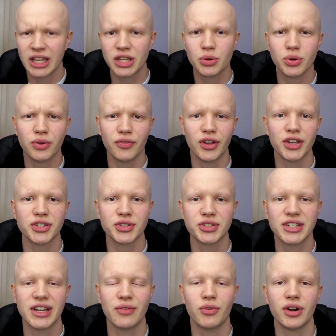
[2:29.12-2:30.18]
universal
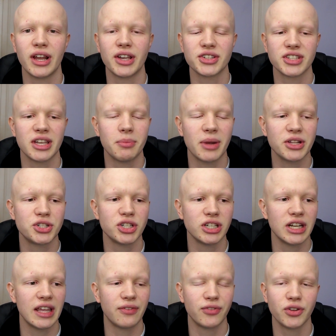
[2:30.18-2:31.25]
to everyone else.
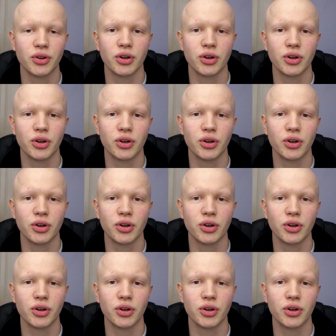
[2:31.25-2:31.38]
Imagine if